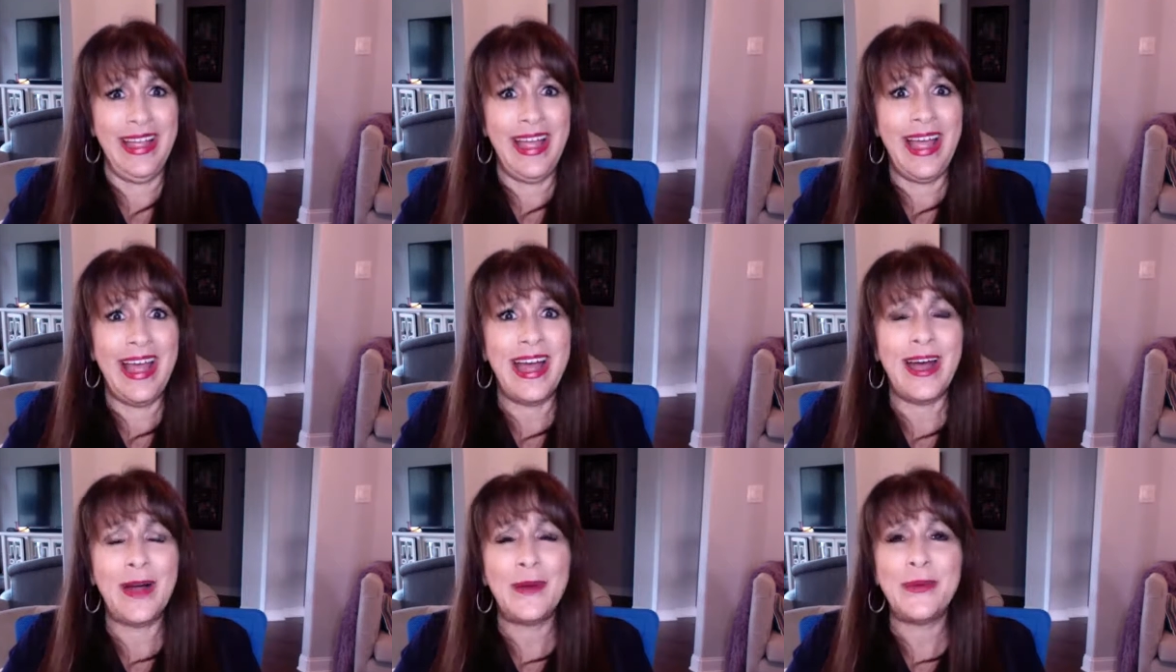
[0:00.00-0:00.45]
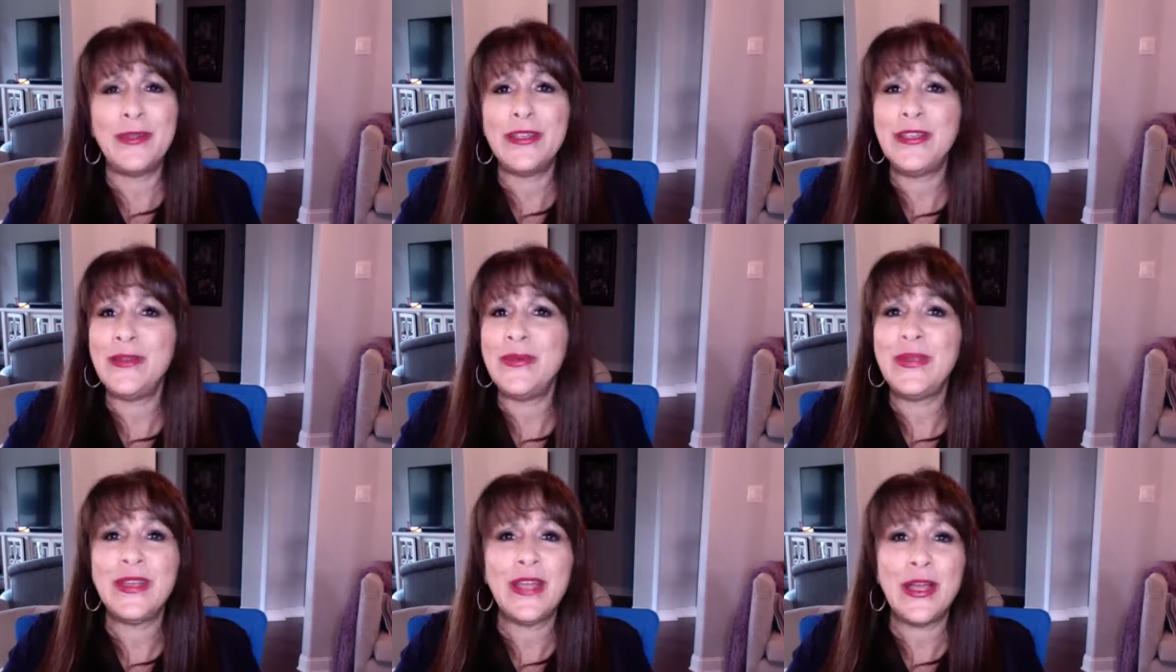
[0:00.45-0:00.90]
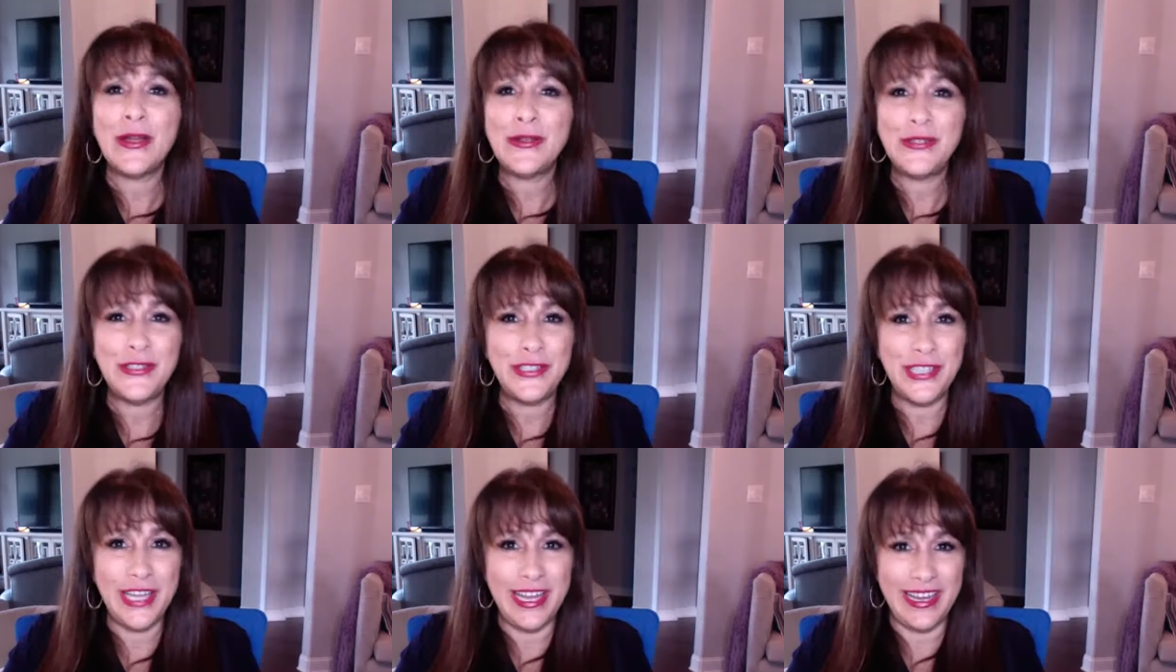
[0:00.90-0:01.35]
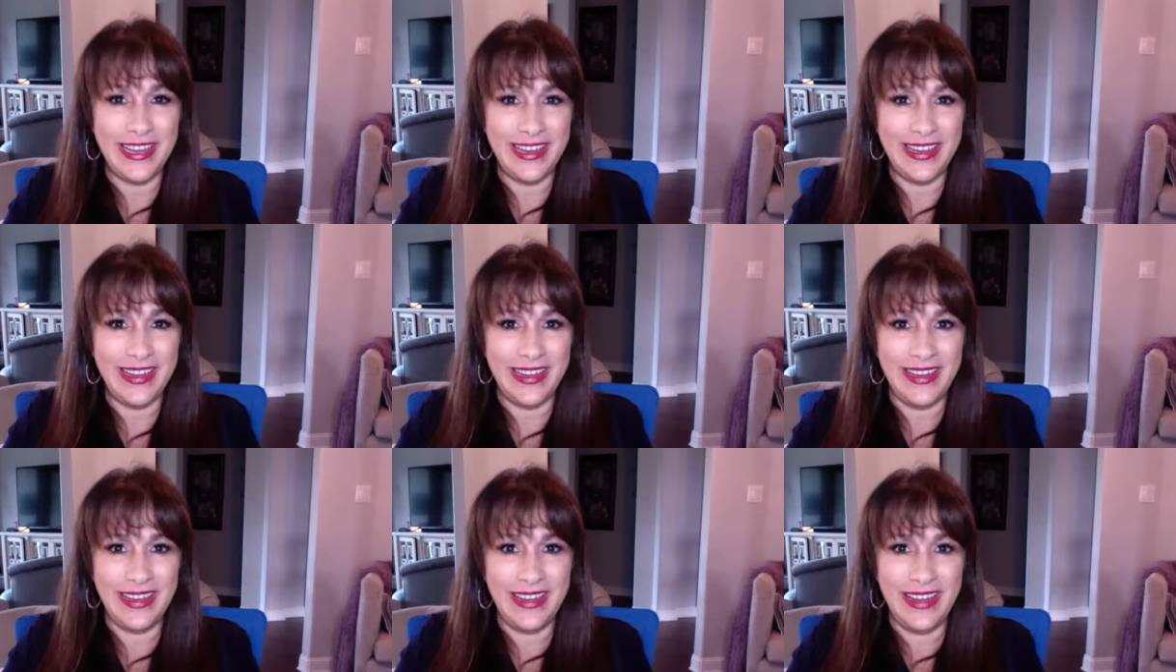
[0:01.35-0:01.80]
How will you negotiate it?
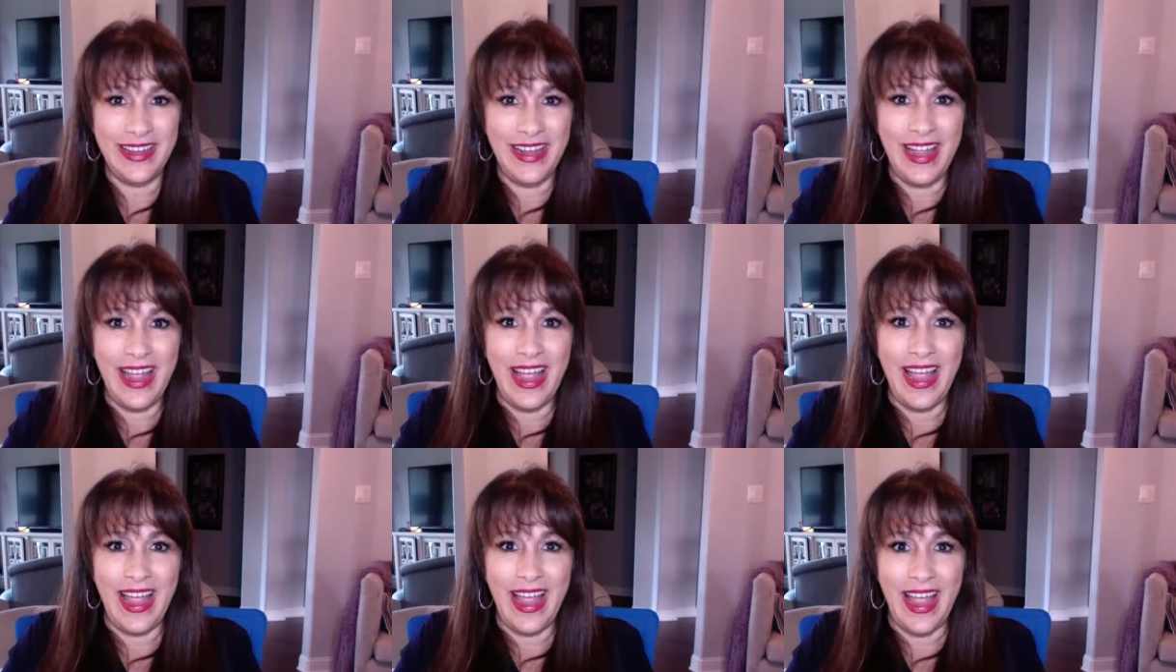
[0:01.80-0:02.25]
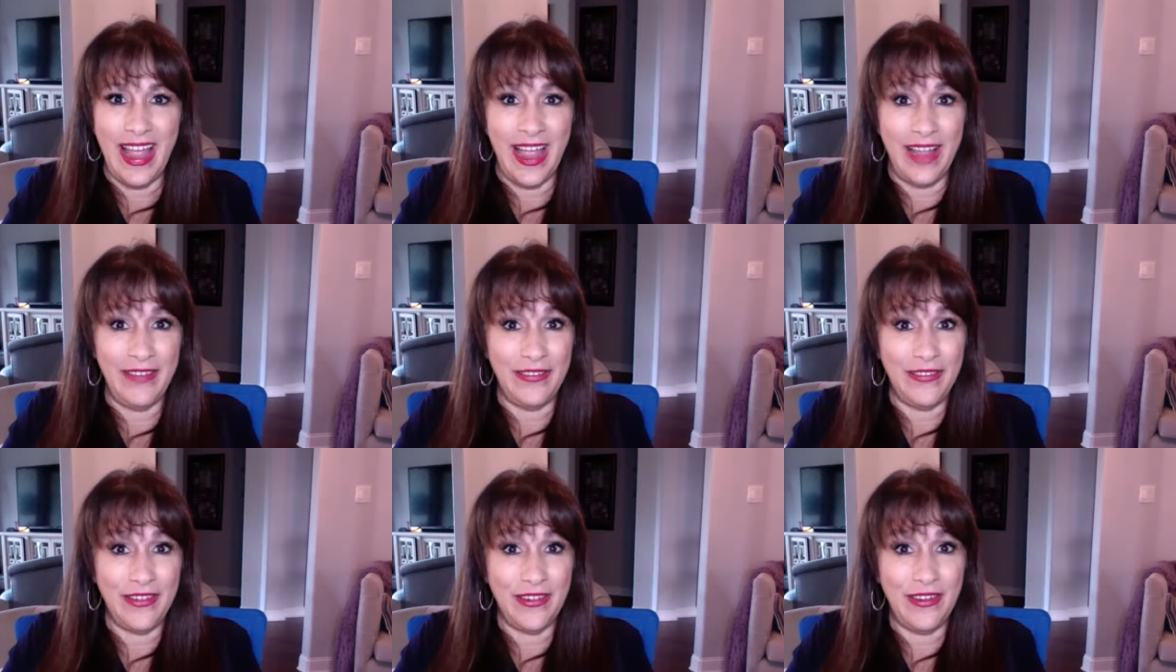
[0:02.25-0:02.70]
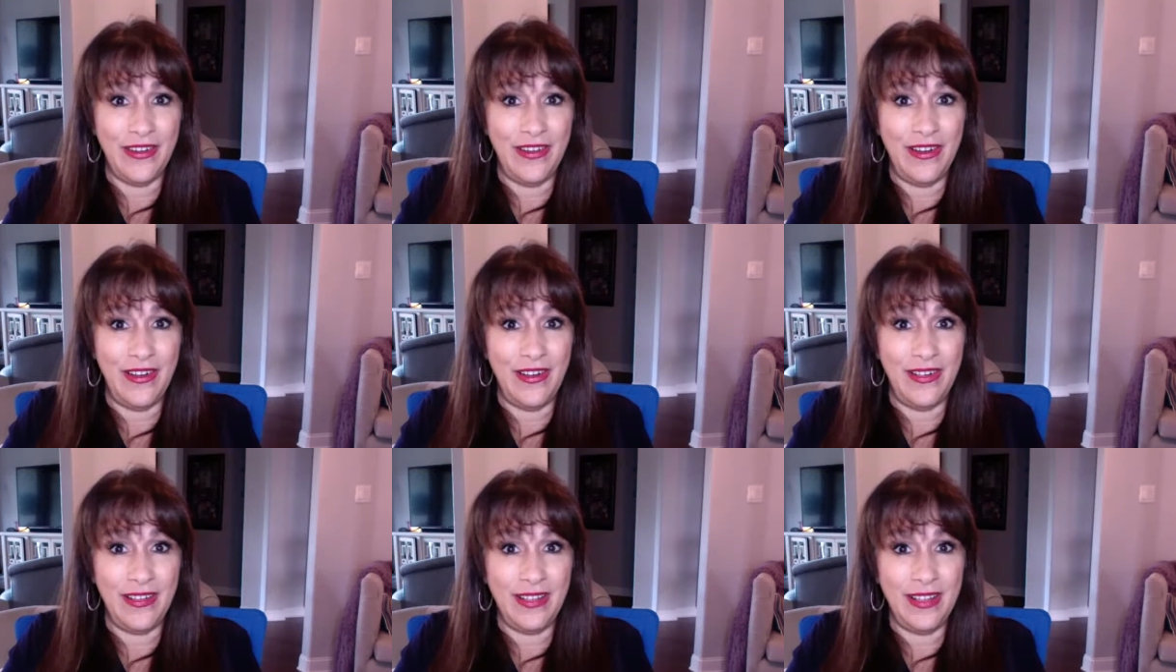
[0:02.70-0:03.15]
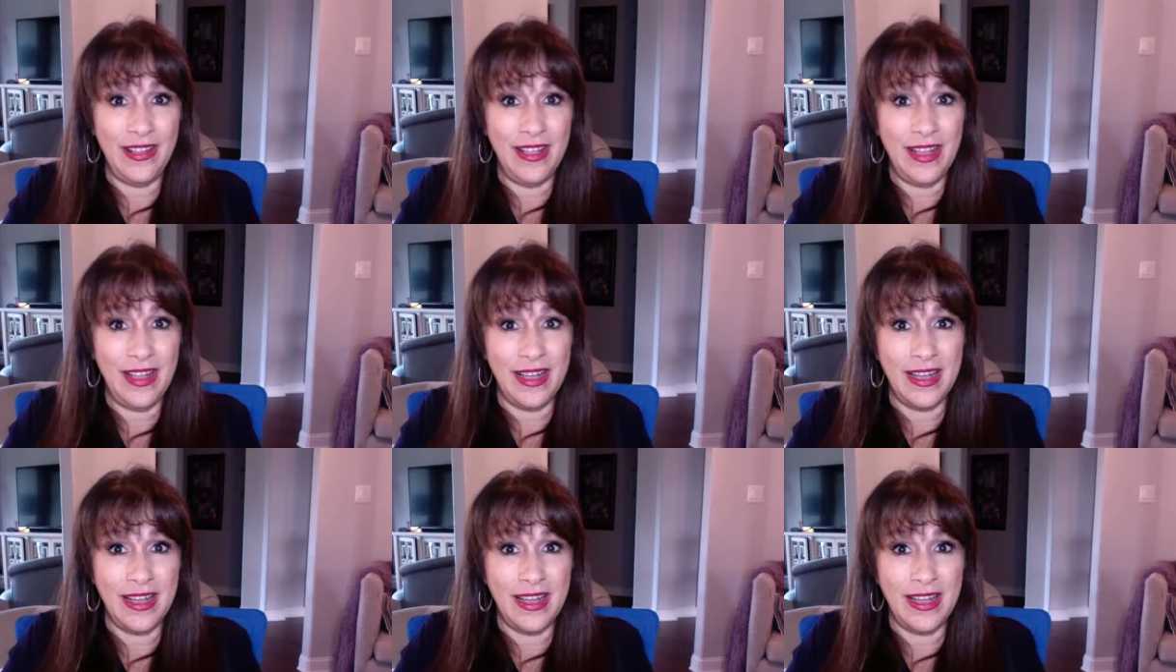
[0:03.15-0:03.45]
After all,